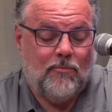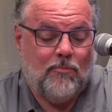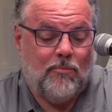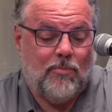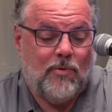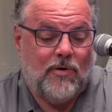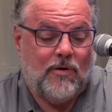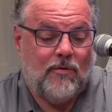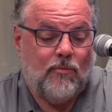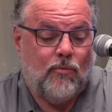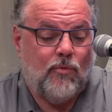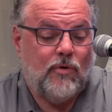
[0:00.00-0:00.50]

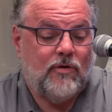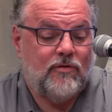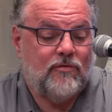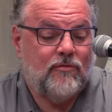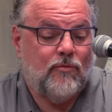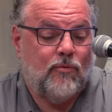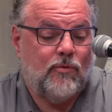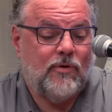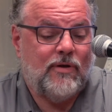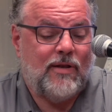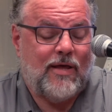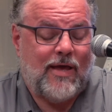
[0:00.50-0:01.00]
But what's
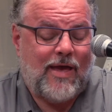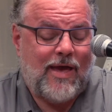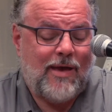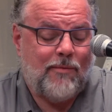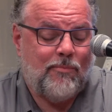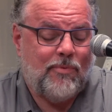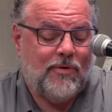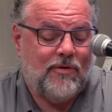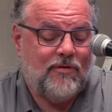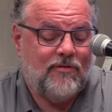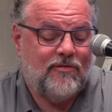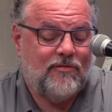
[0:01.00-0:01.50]
going to
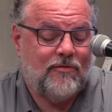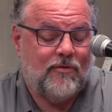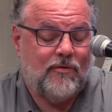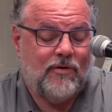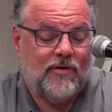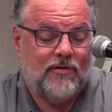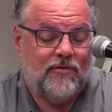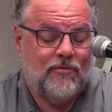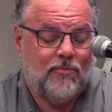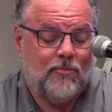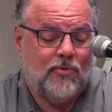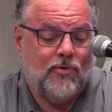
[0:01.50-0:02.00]
happen
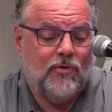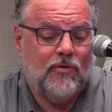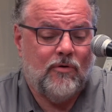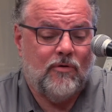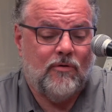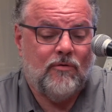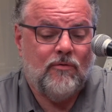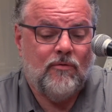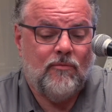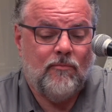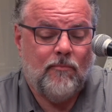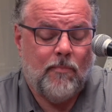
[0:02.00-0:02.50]
starting
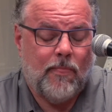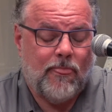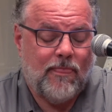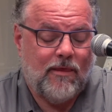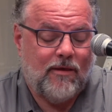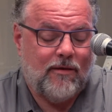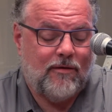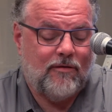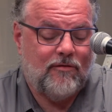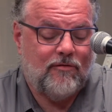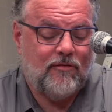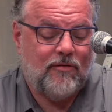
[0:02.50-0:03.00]
tomorrow
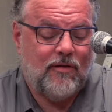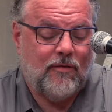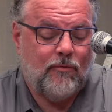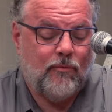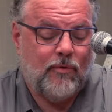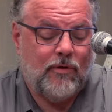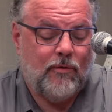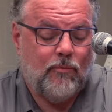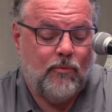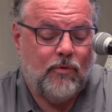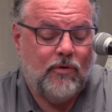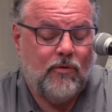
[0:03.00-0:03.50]
is that
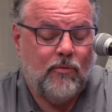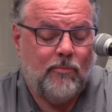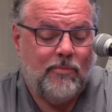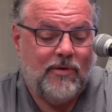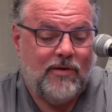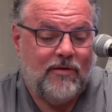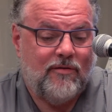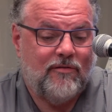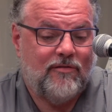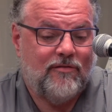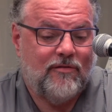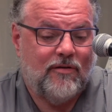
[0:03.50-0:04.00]
we will be
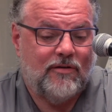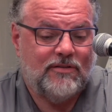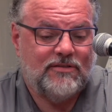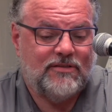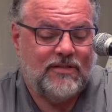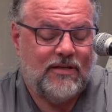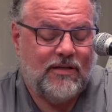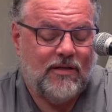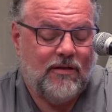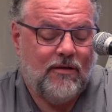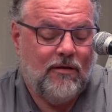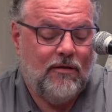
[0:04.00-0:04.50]

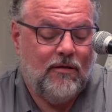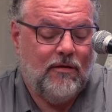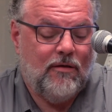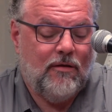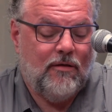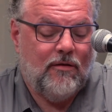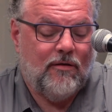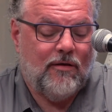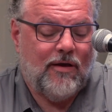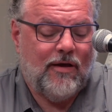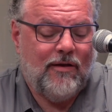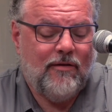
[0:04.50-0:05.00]
discussing
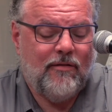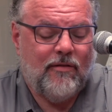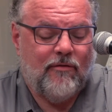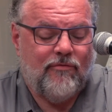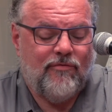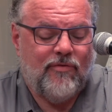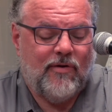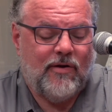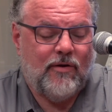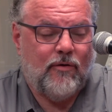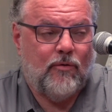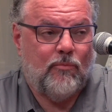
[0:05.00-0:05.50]
kind of the
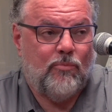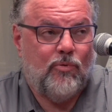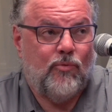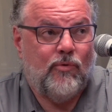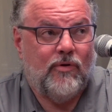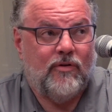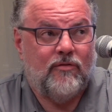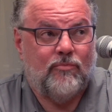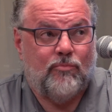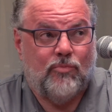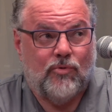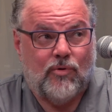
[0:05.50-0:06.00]
finer
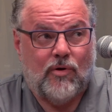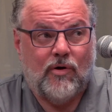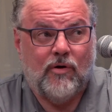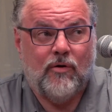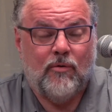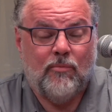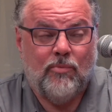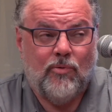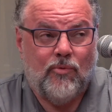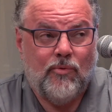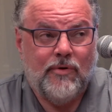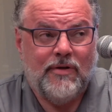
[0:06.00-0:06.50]
points,
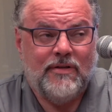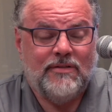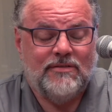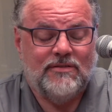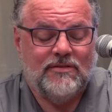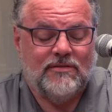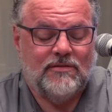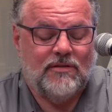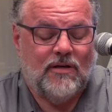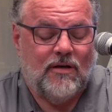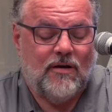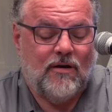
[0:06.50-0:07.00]
broader
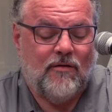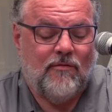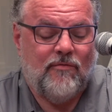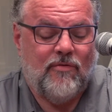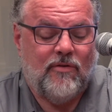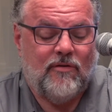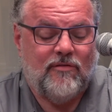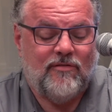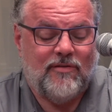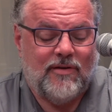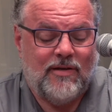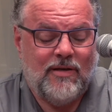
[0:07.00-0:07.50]
points of
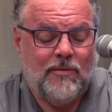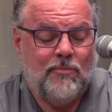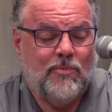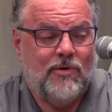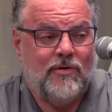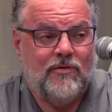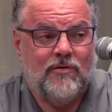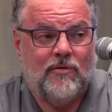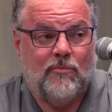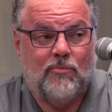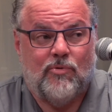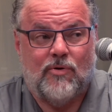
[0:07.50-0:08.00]
the city
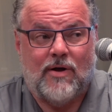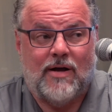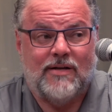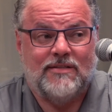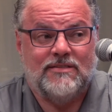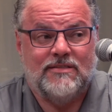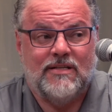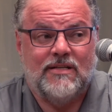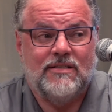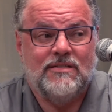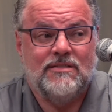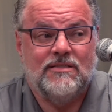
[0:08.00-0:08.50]
budget
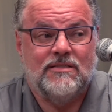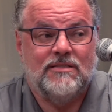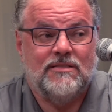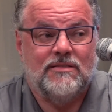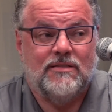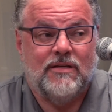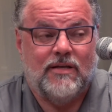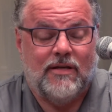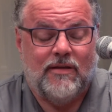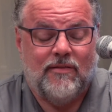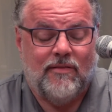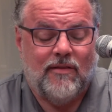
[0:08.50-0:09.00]
process
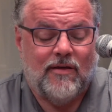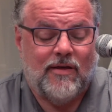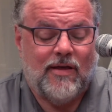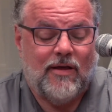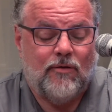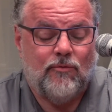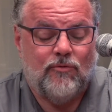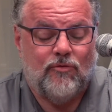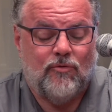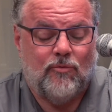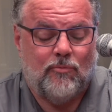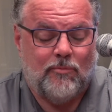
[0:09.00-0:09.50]
in the
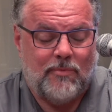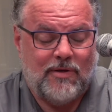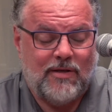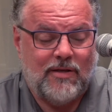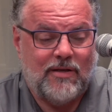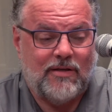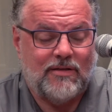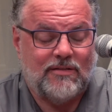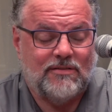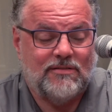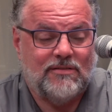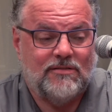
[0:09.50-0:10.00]
council
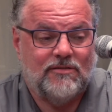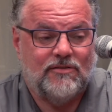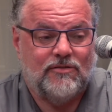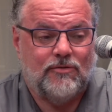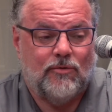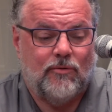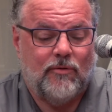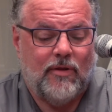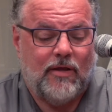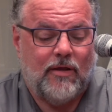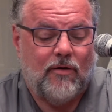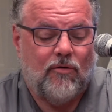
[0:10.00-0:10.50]
meetings,
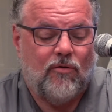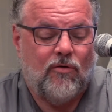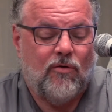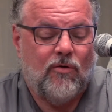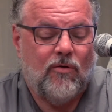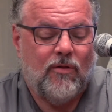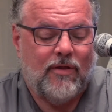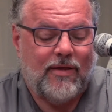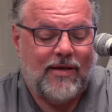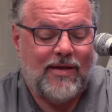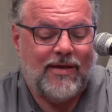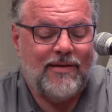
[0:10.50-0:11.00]
so that
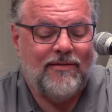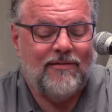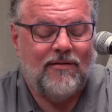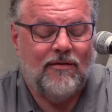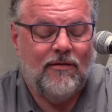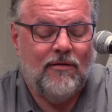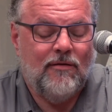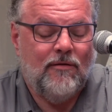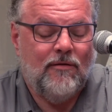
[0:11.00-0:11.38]
all 8